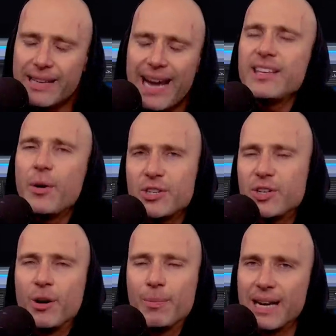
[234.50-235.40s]
Kanye West
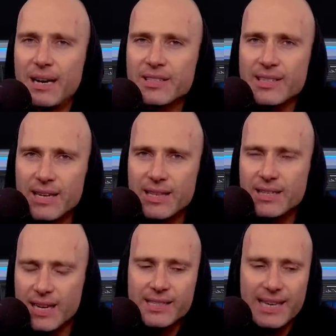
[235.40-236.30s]
should not be allowed to say these things.